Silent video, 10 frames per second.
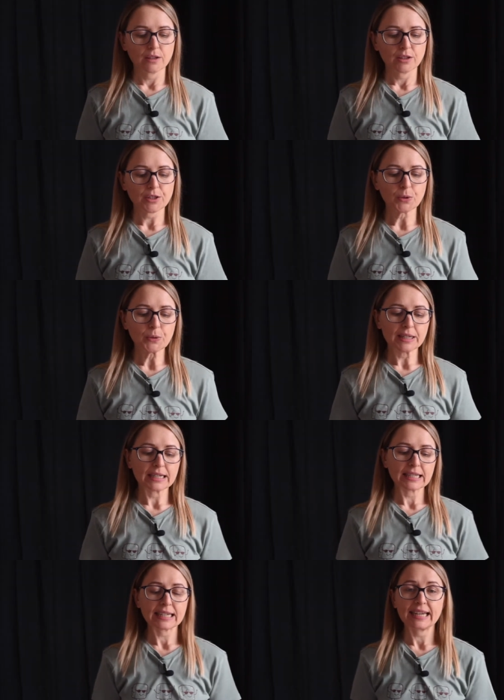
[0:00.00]
So,
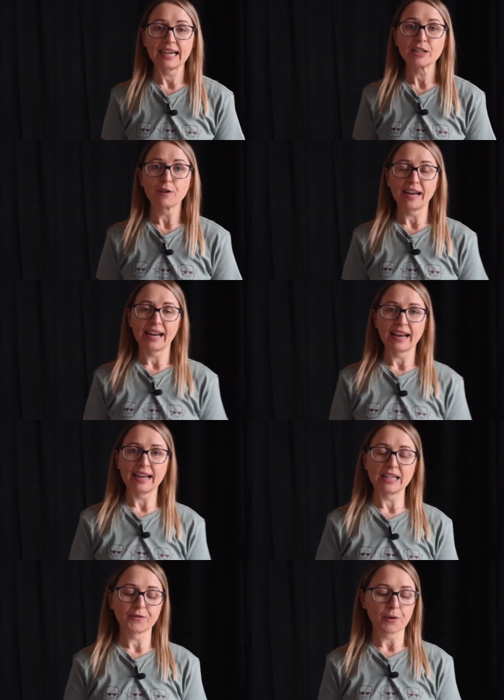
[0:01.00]
Today's reading
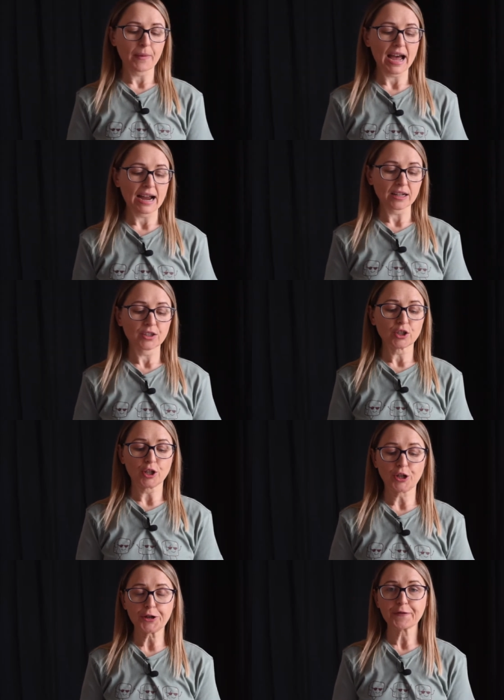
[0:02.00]
is from Acts
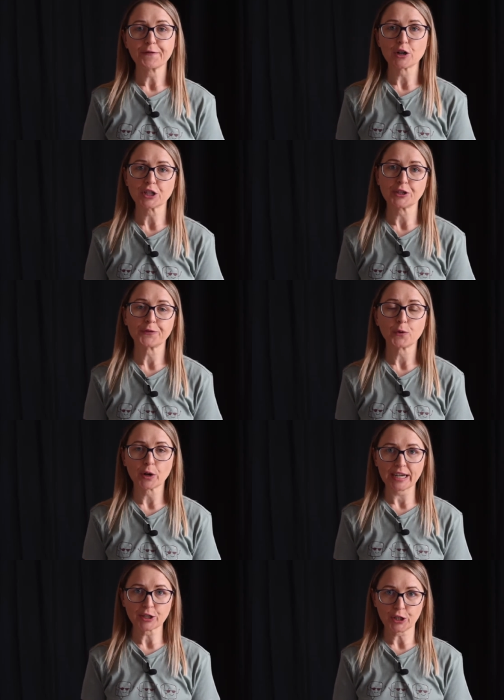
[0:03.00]
2, verses
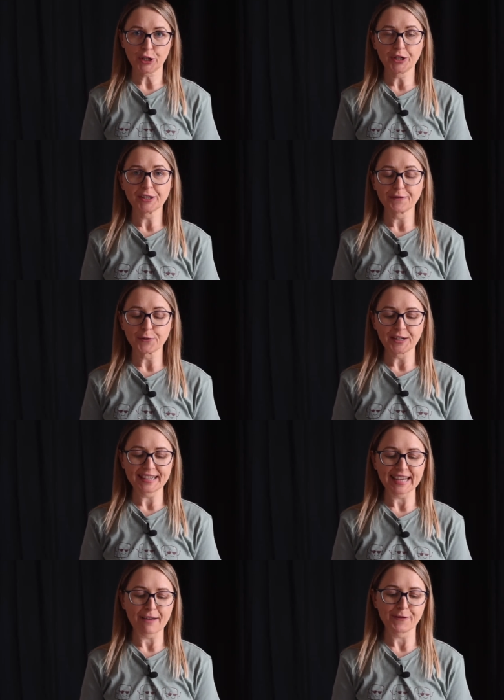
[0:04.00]
42 to
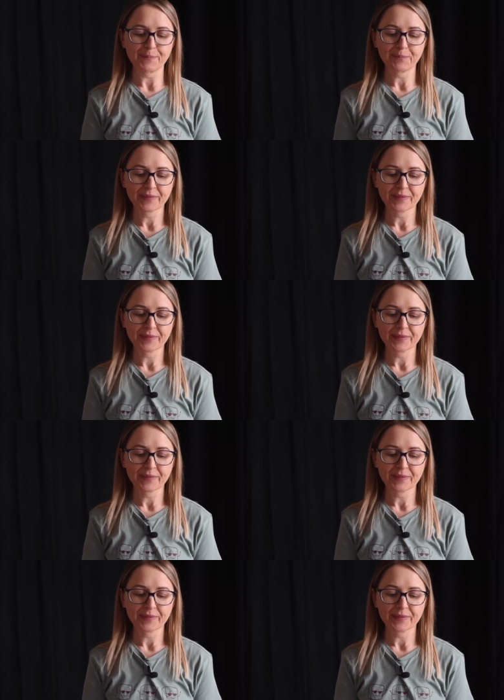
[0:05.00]
47.